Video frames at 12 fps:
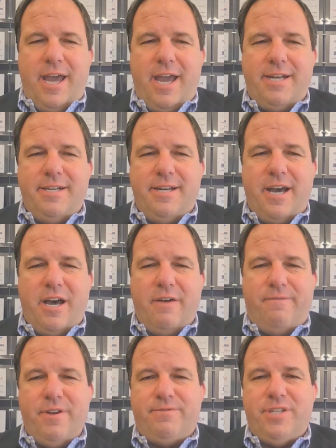And
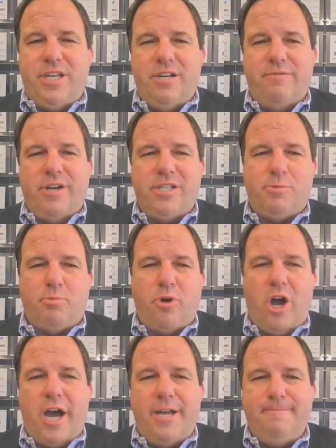15 of us
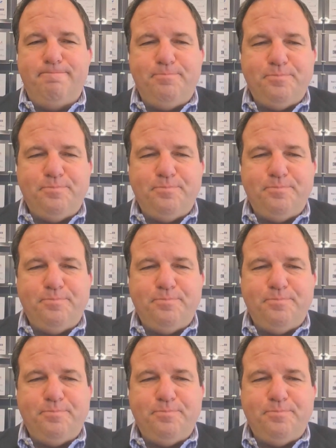brought